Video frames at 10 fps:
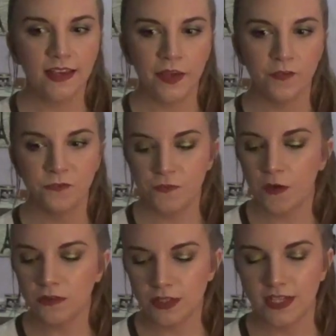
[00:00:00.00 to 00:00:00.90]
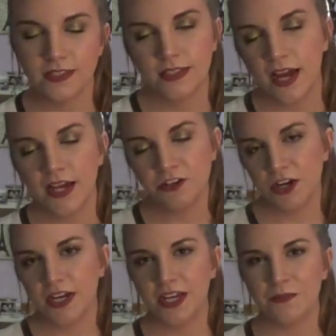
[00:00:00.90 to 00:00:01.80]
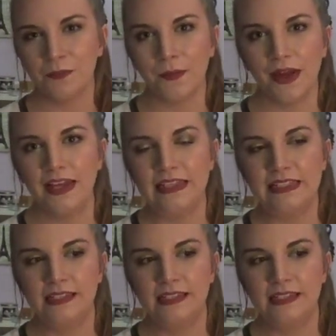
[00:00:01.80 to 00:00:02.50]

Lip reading: It felt nice and hydrating, but